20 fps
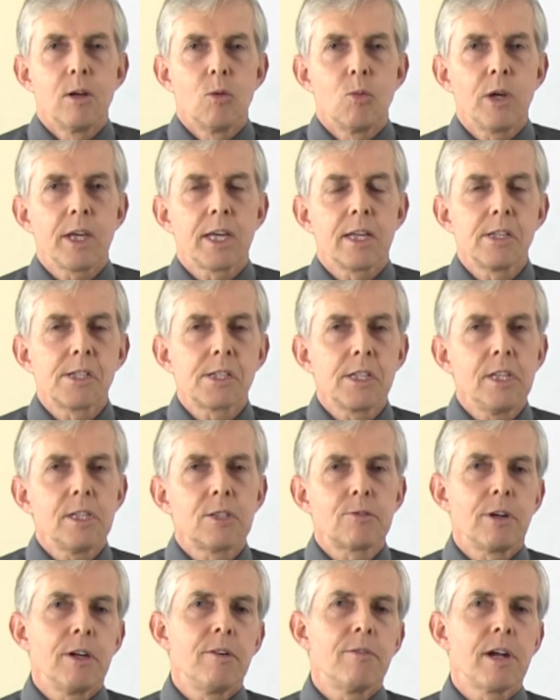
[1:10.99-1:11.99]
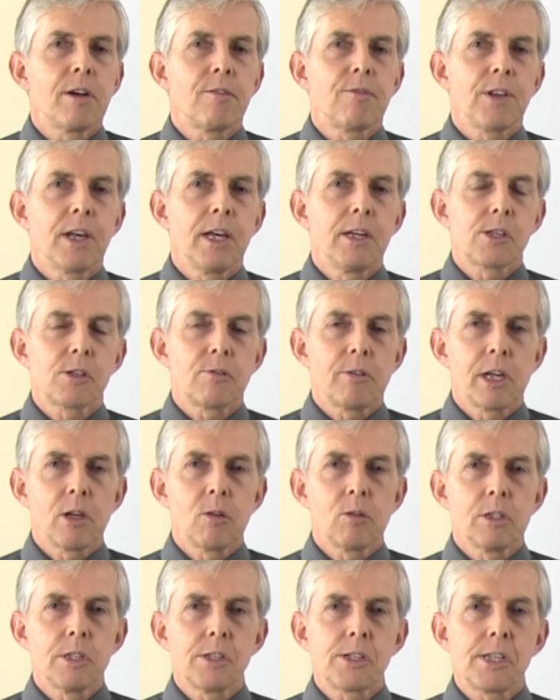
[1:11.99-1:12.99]
We can see three red flowers are
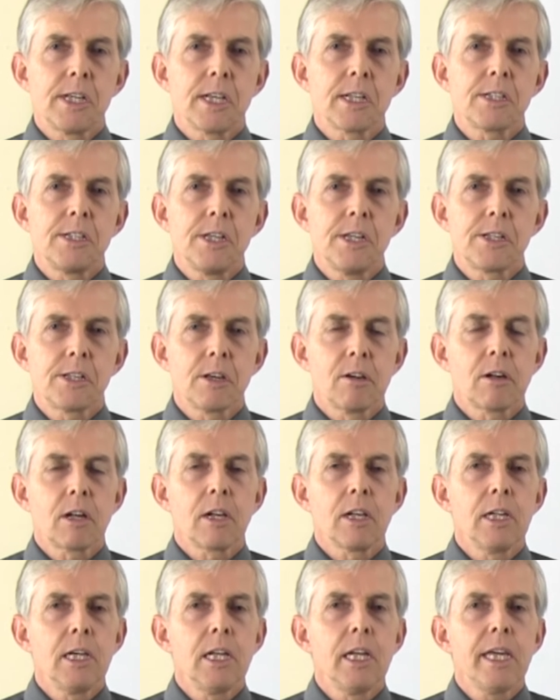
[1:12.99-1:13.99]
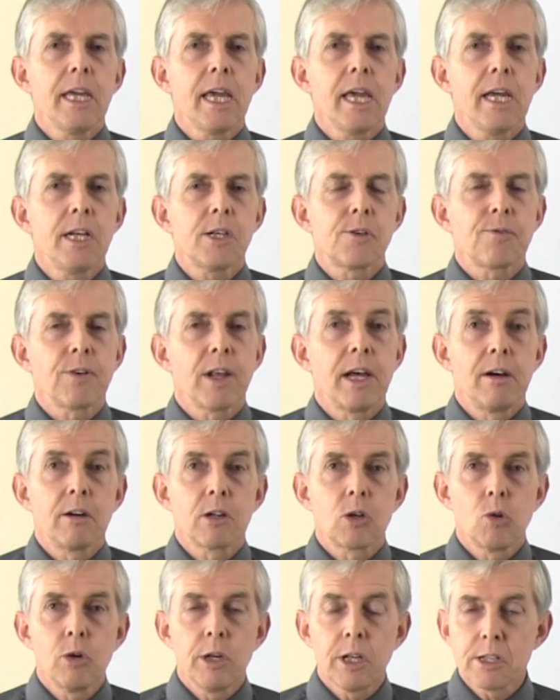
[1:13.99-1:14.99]
equal to sixty, so clearly each flower,
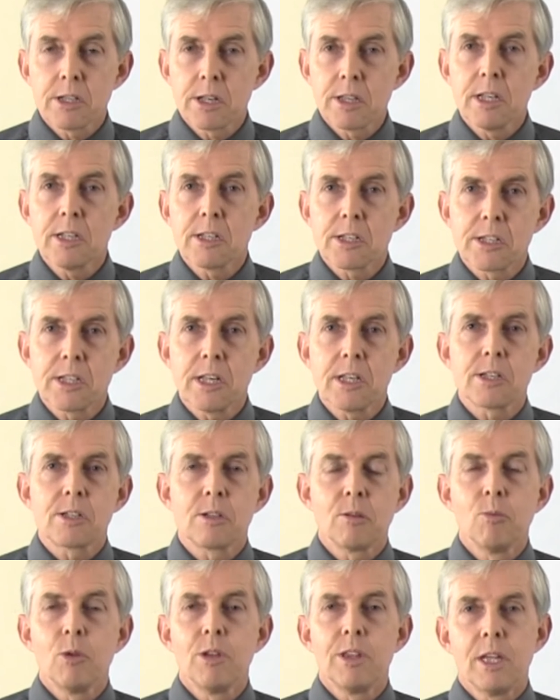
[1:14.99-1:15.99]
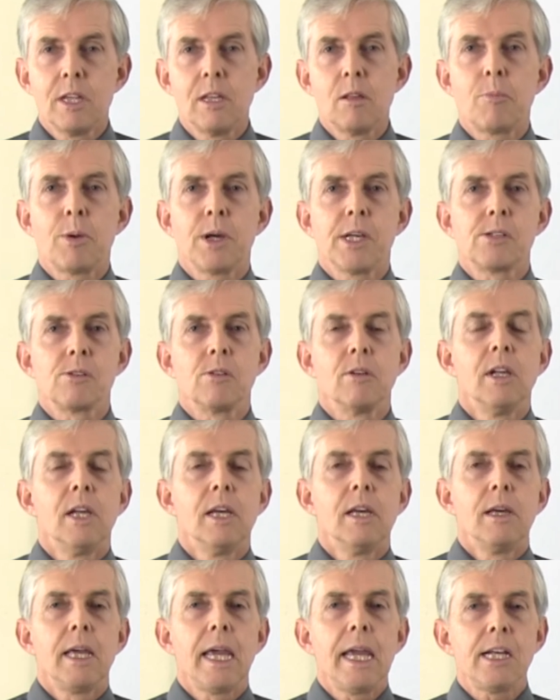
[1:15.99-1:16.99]
according to this system within the puzzle,
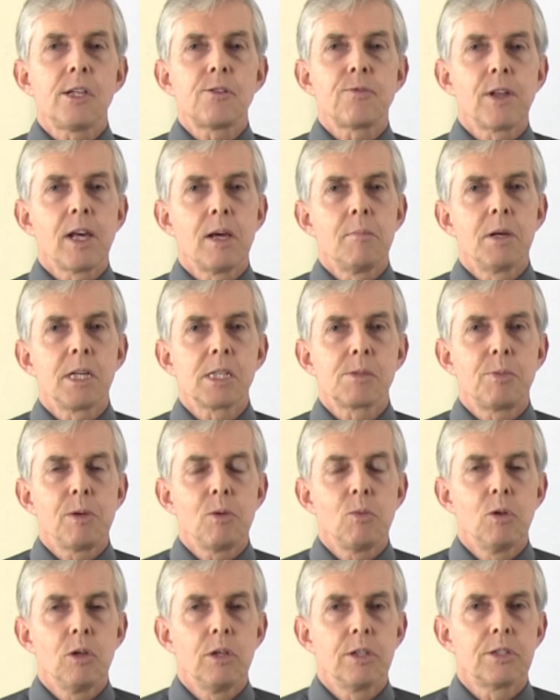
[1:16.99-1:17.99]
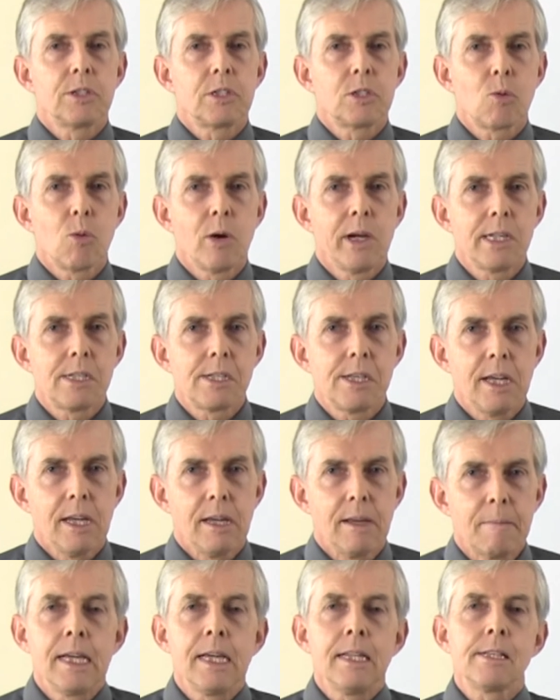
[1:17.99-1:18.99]
each flower must be worth
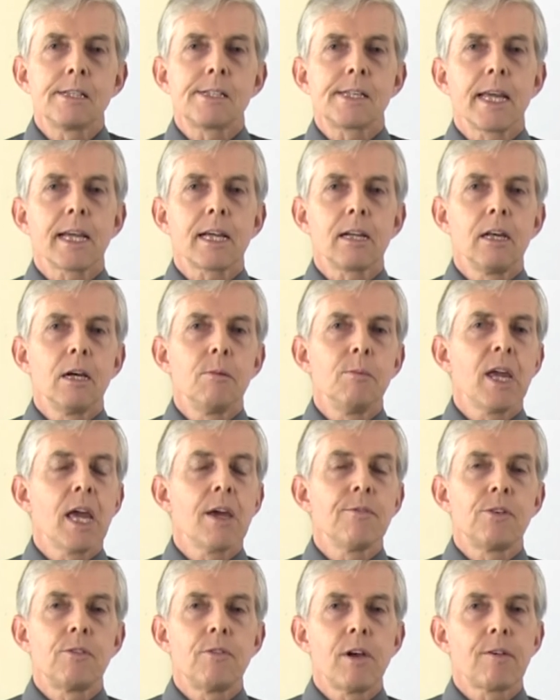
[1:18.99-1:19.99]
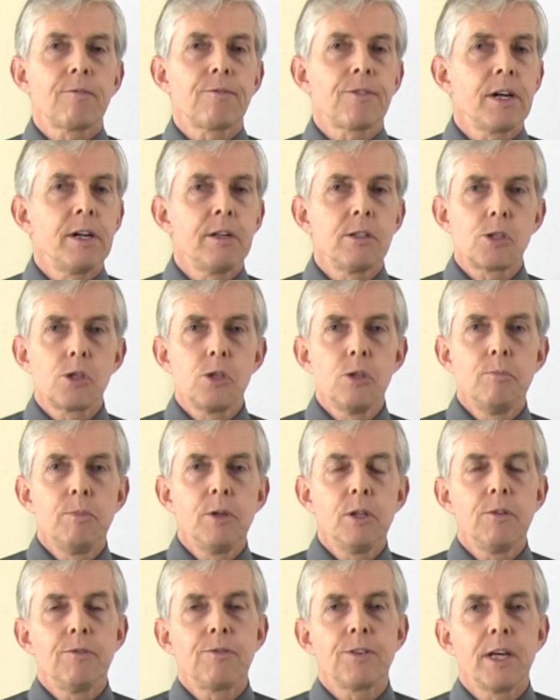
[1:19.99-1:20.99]
twenty. In the second line we have a red flower and two
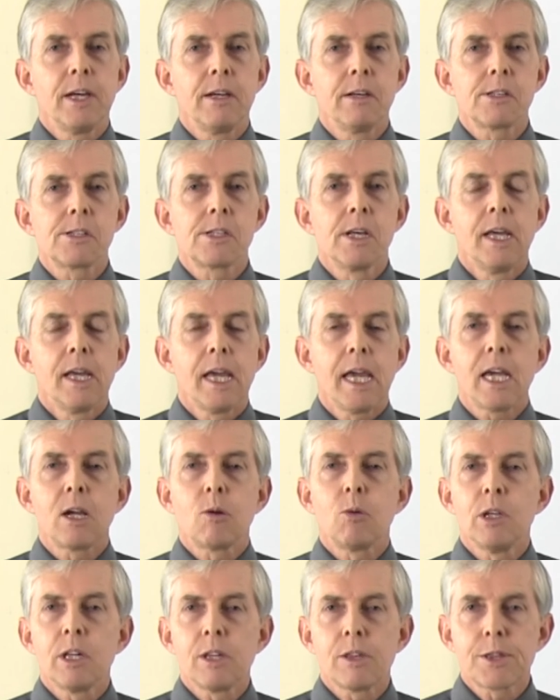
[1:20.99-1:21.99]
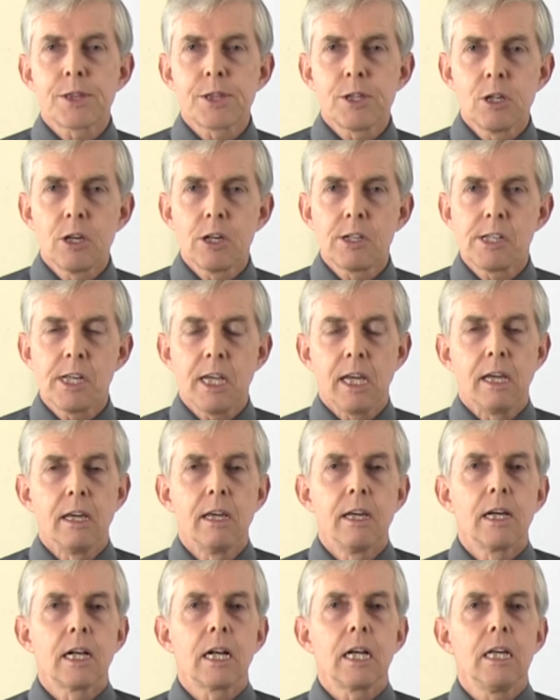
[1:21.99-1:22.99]
blue flowers equaling thirty.
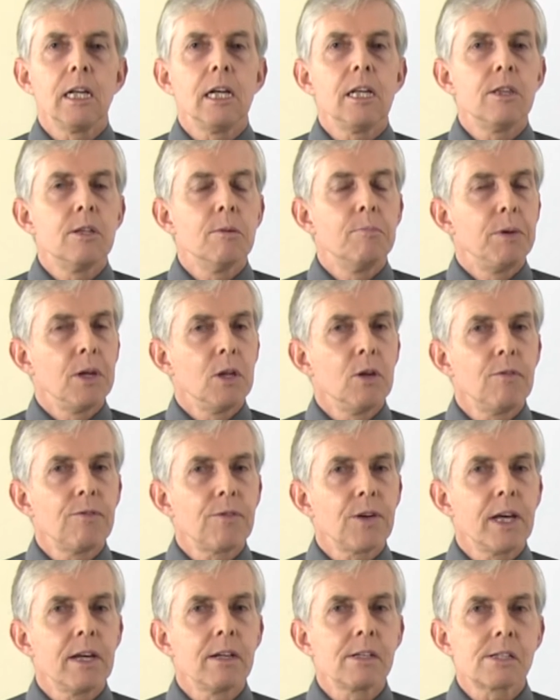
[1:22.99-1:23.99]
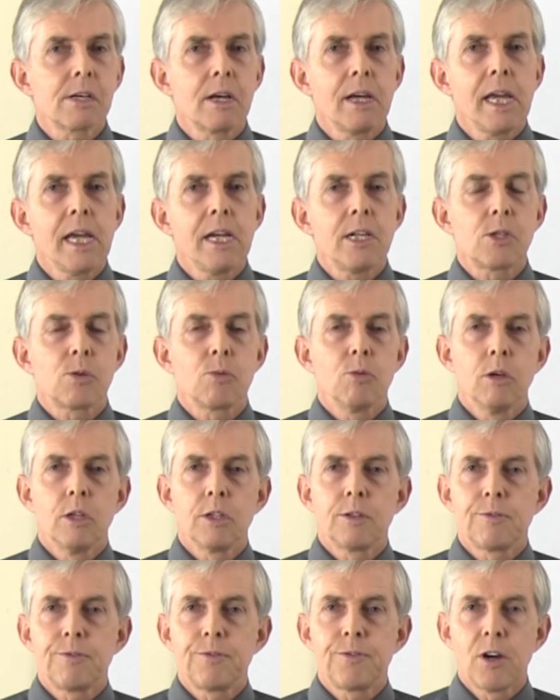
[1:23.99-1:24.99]
Clearly the blue flowers are each
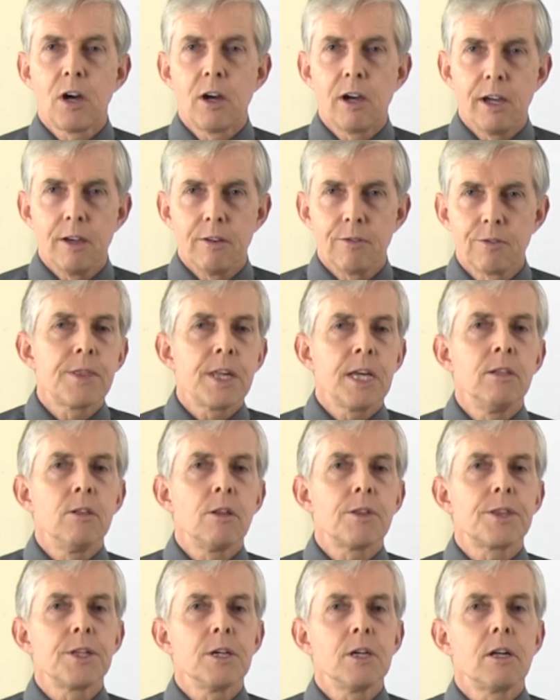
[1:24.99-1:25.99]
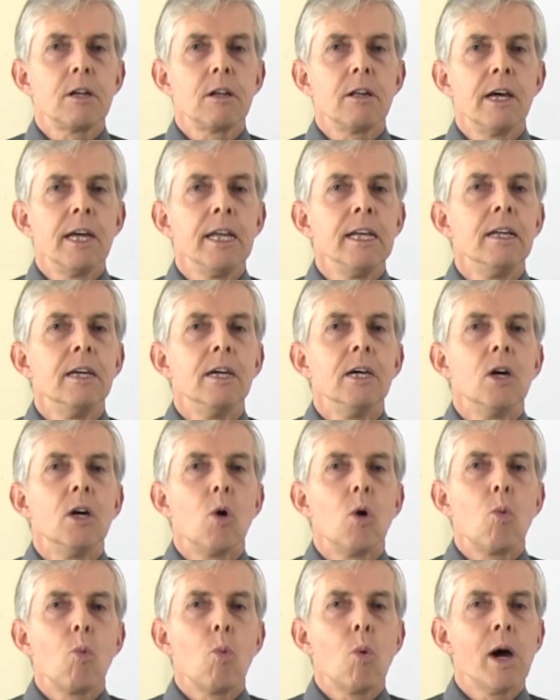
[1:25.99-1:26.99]
worth five. Then the third line,
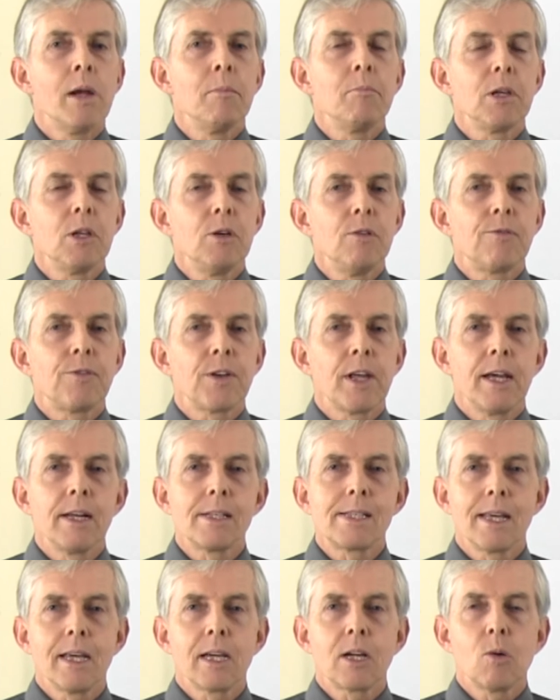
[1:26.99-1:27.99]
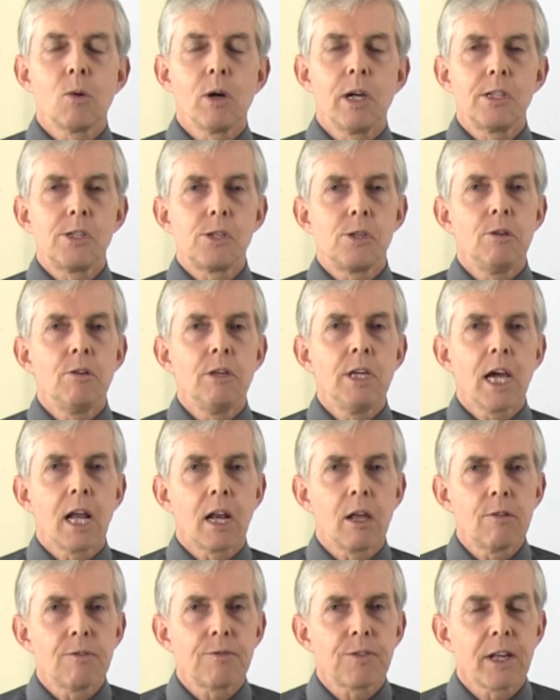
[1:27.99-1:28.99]
one blue flower take away two
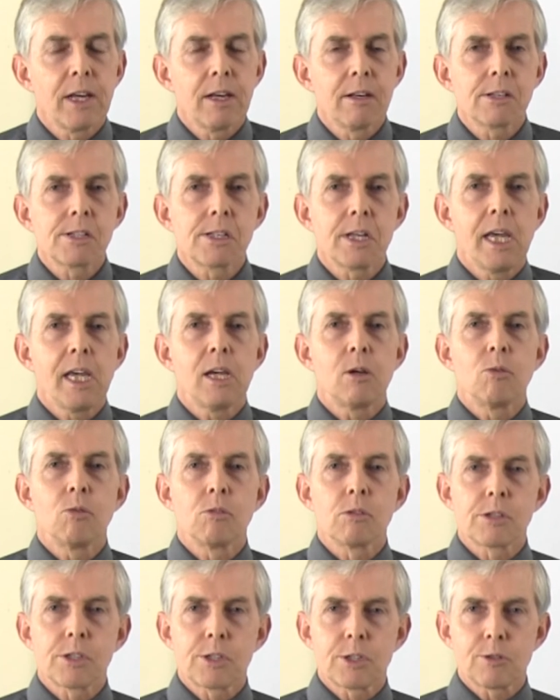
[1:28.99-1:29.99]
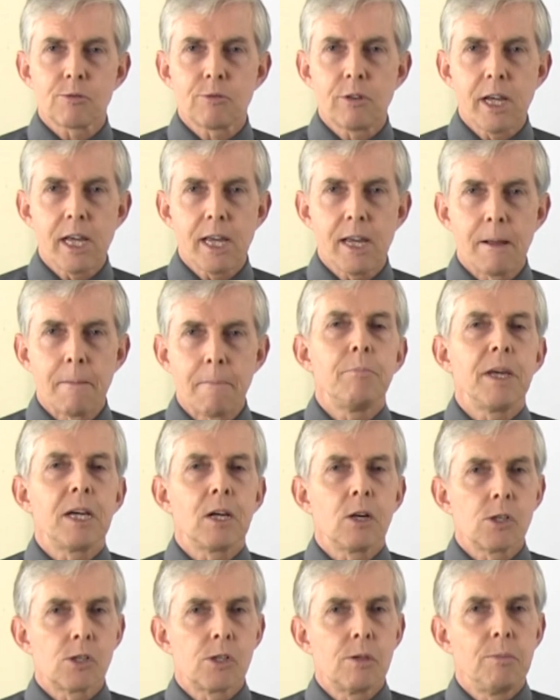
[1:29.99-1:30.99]
yellow flowers equals three.
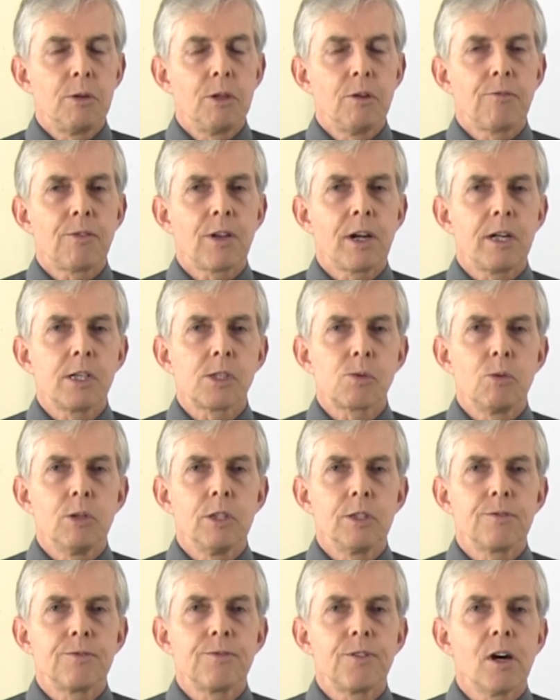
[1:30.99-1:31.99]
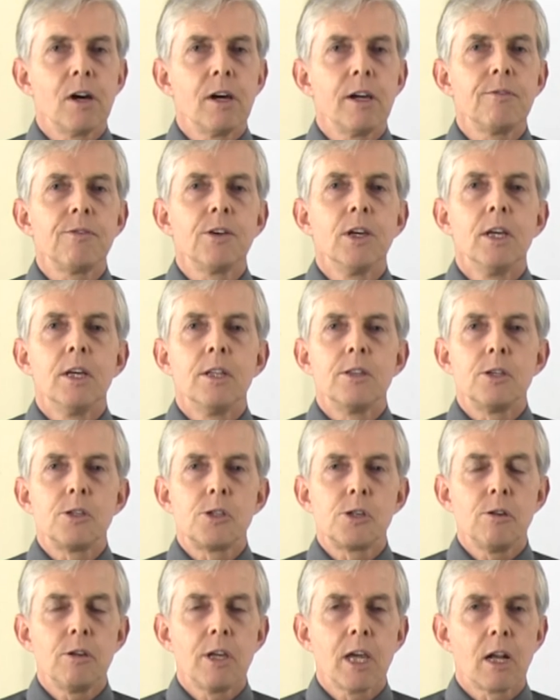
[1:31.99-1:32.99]
Because the blue flower is worth five, the
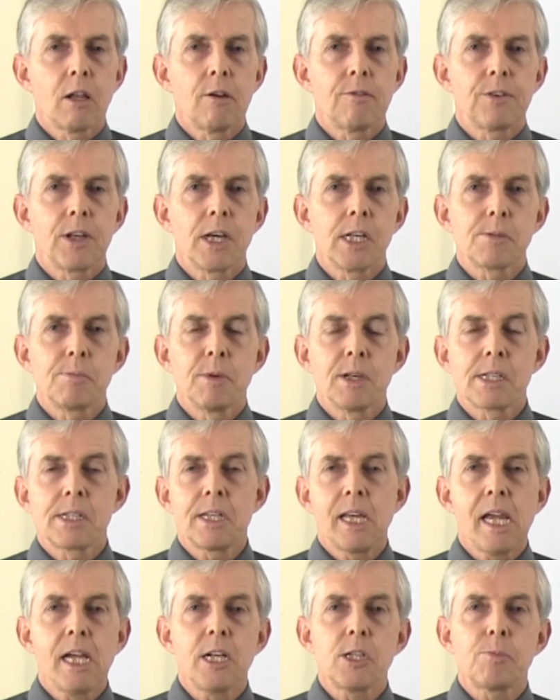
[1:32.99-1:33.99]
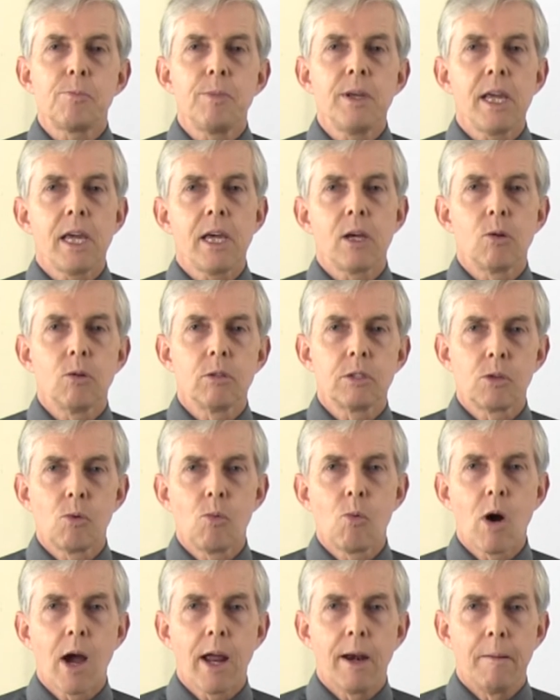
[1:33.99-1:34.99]
two yellow flowers must each be equal to
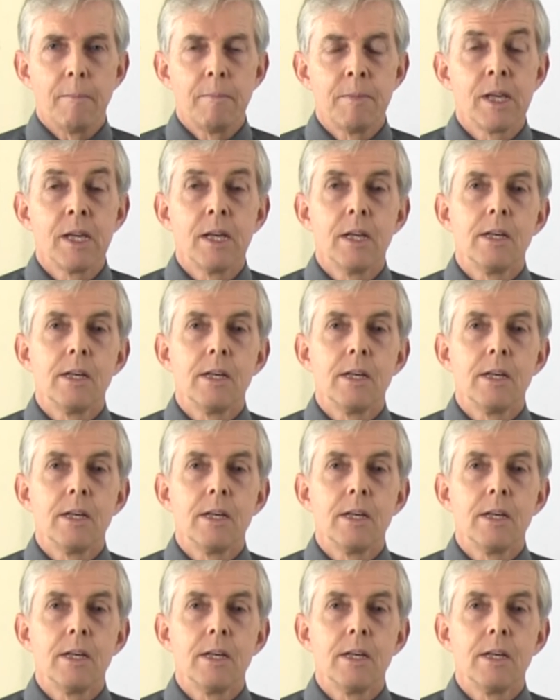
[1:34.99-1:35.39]
one.